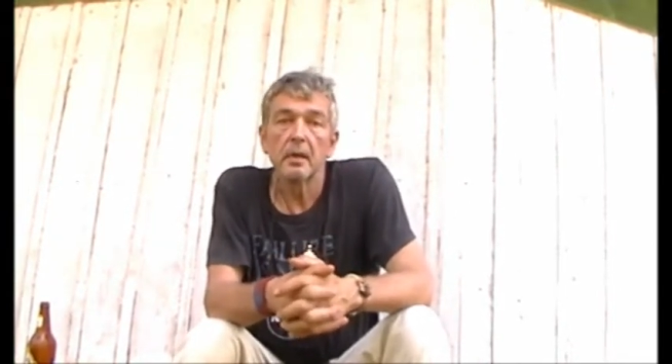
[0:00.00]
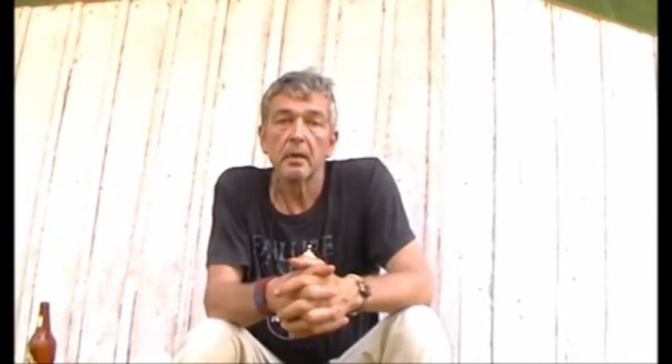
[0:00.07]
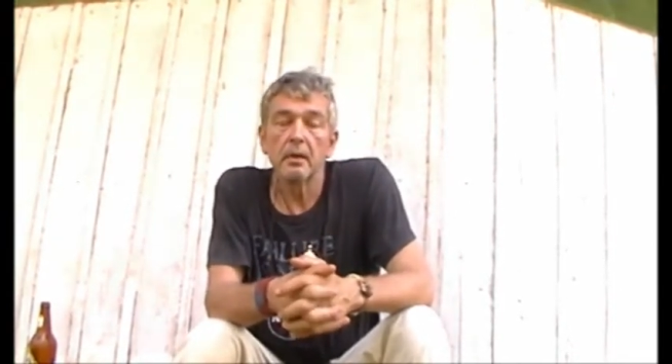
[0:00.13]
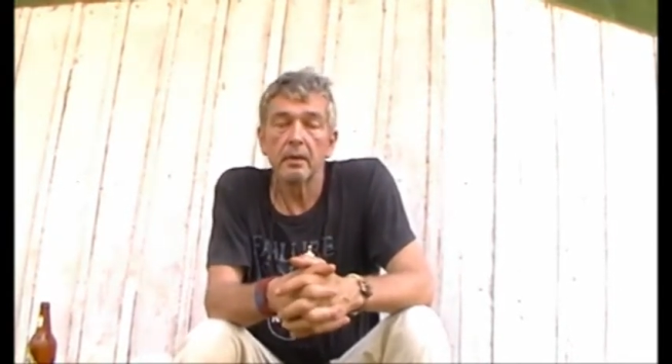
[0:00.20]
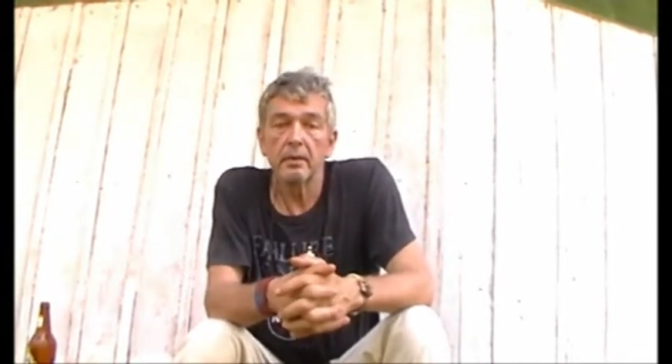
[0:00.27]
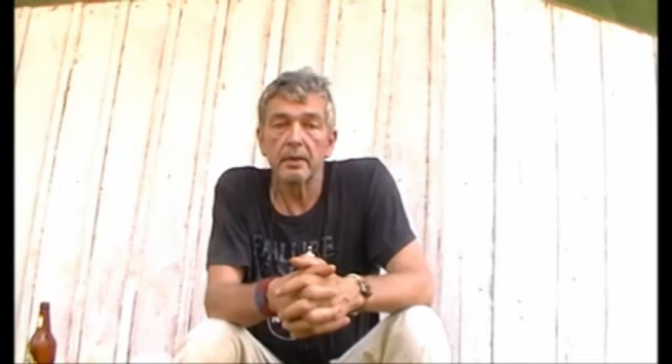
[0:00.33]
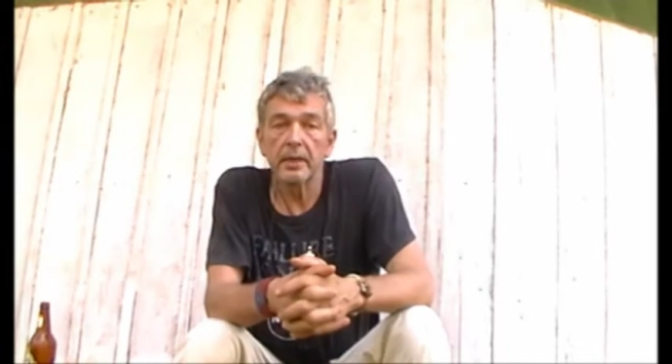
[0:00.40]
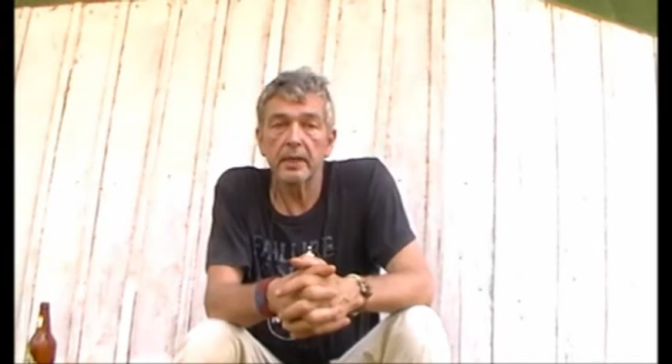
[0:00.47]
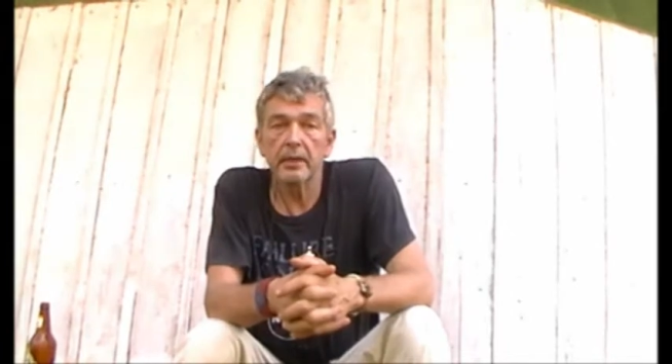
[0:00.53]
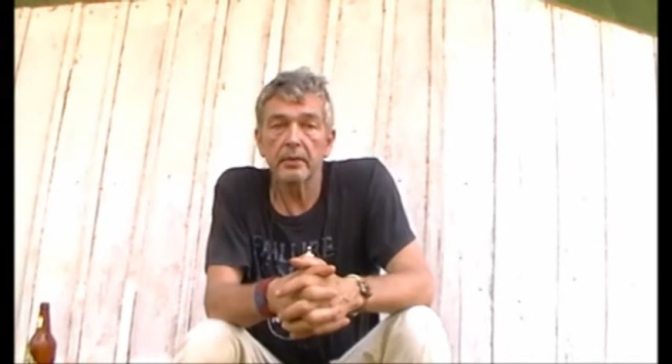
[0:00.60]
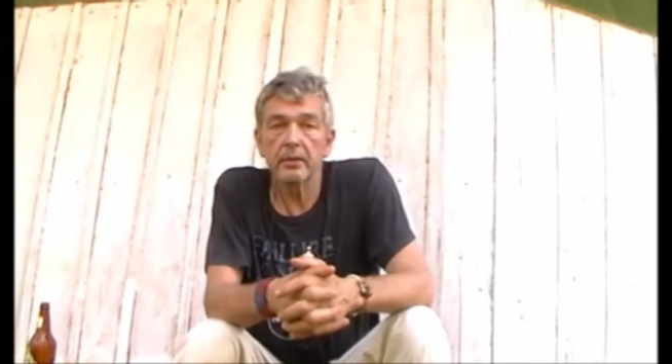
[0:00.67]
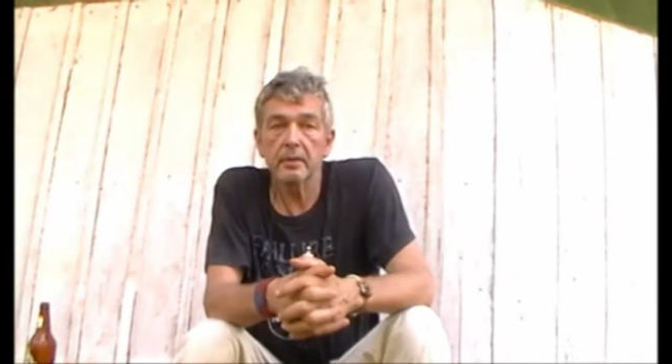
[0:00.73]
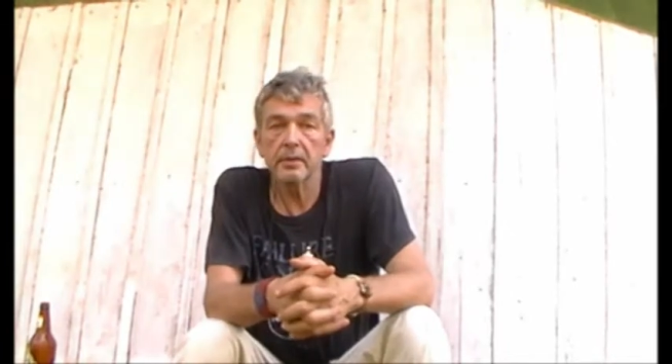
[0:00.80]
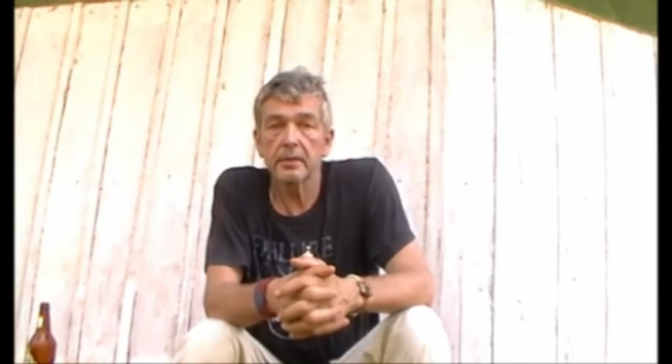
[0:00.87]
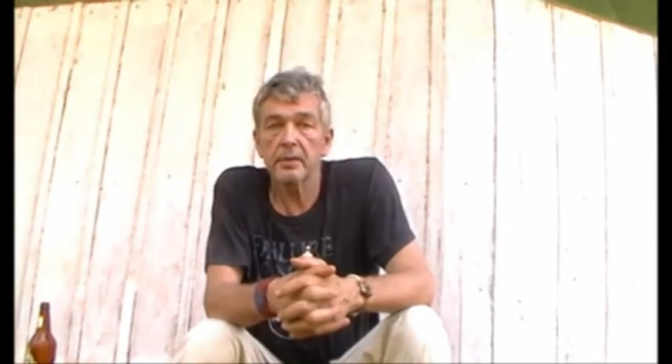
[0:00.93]
learn the
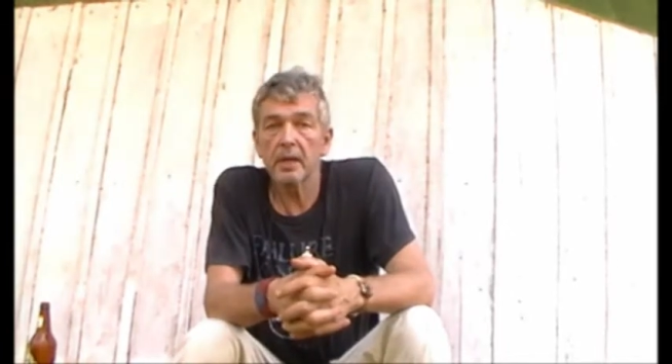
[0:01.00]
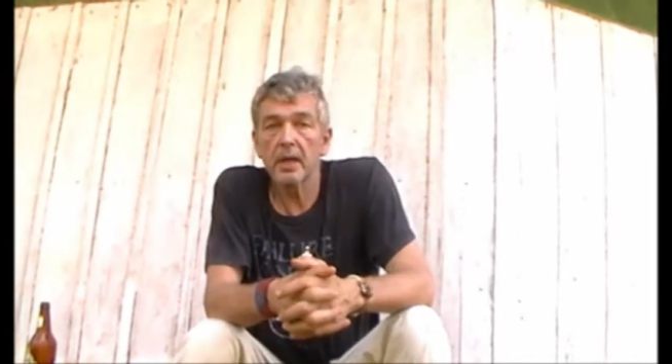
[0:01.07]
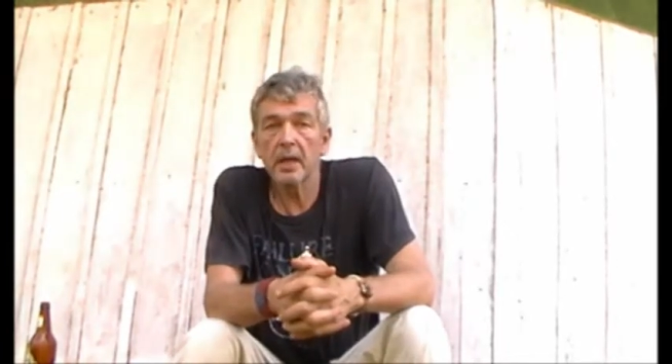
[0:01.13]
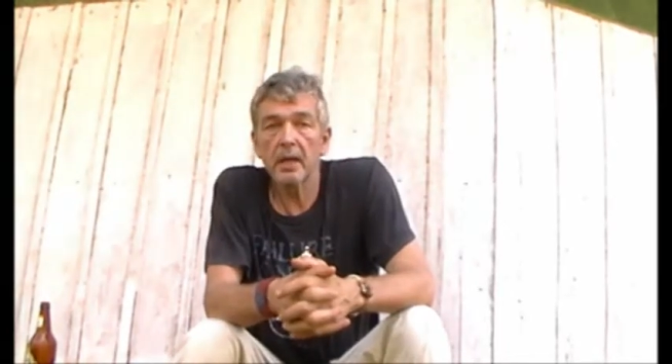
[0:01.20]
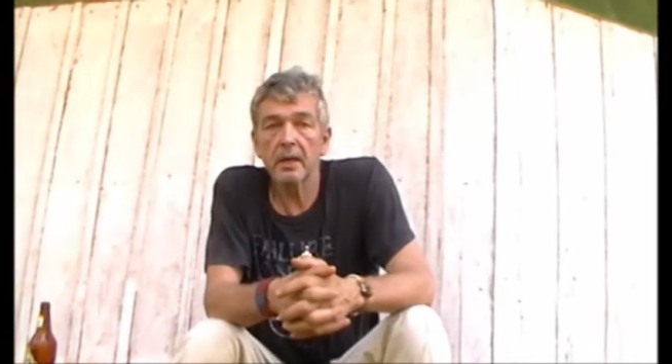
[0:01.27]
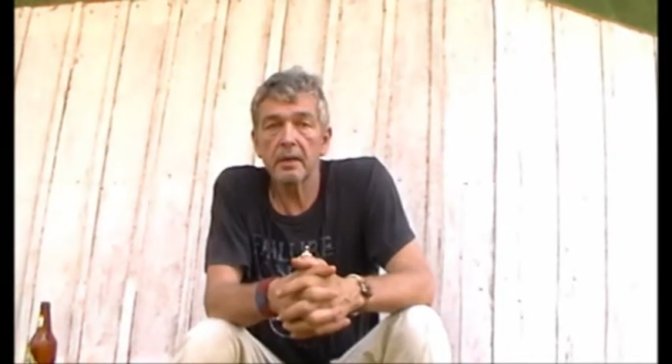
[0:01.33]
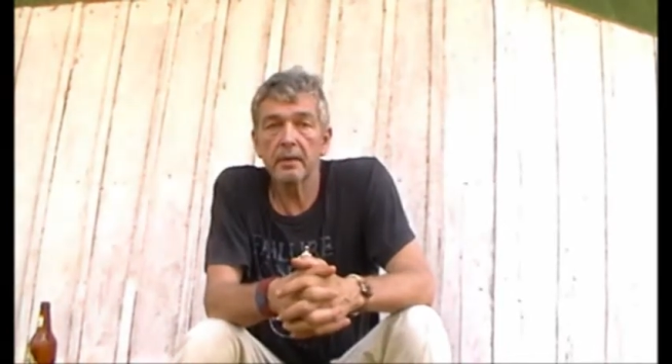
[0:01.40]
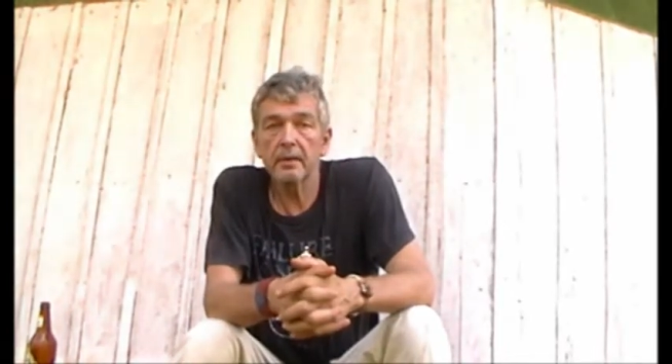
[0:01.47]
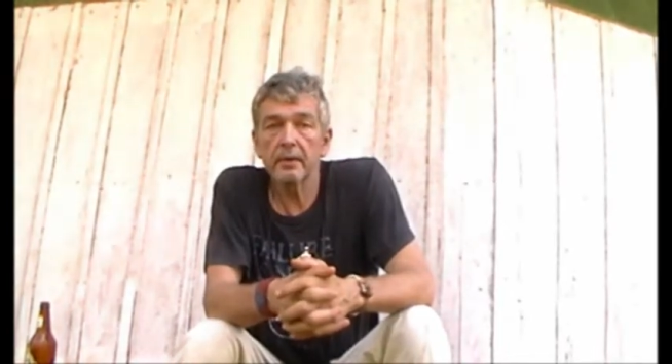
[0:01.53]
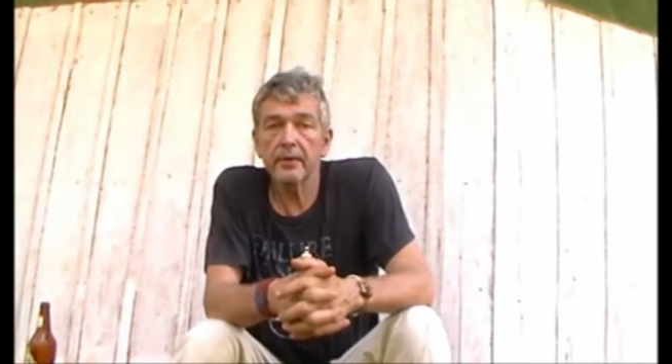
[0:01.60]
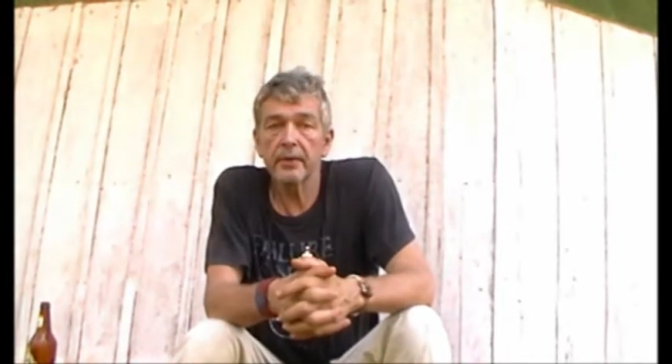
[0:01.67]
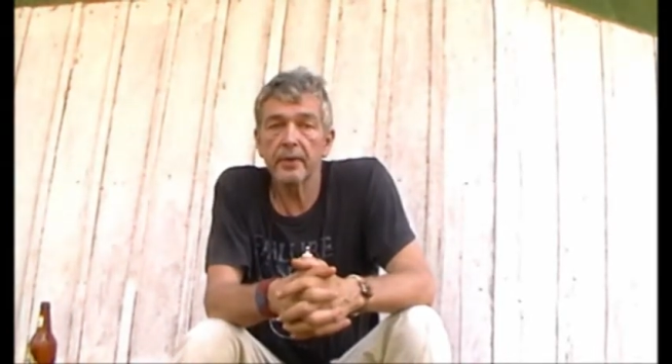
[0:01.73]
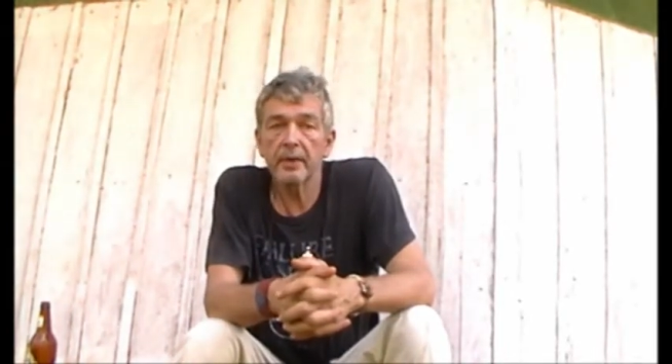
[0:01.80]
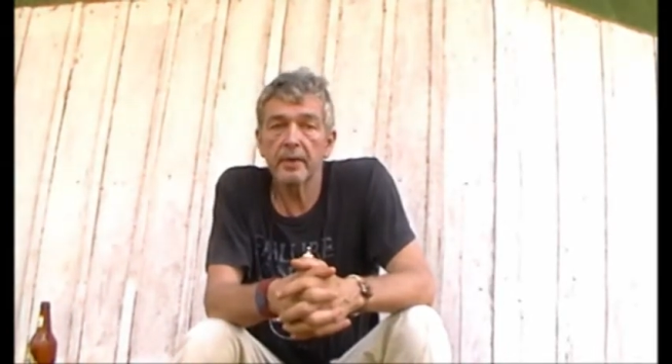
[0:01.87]
Icaros and